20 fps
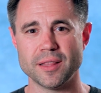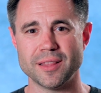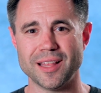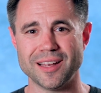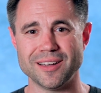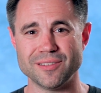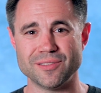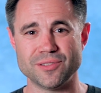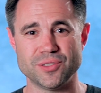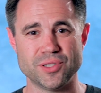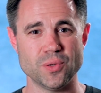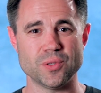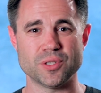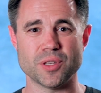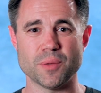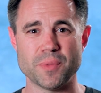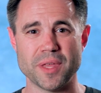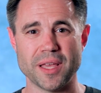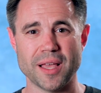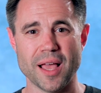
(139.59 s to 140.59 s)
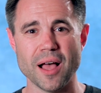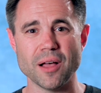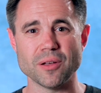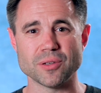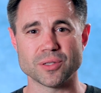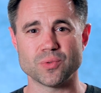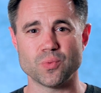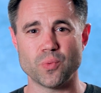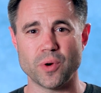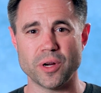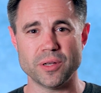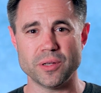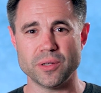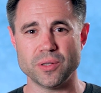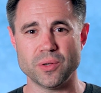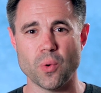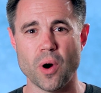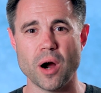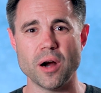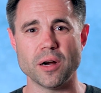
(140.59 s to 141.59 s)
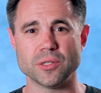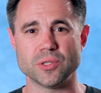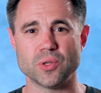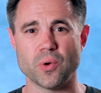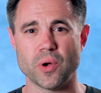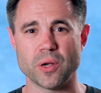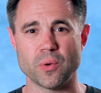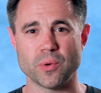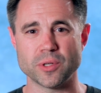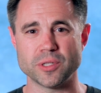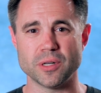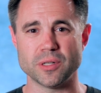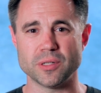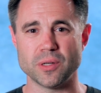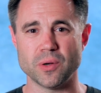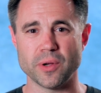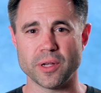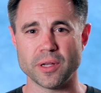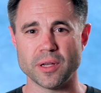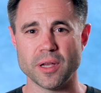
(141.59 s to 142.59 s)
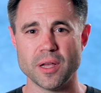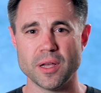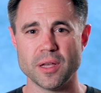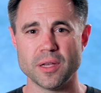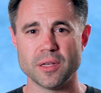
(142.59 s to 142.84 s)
then do something else where you are enjoying what you're doing.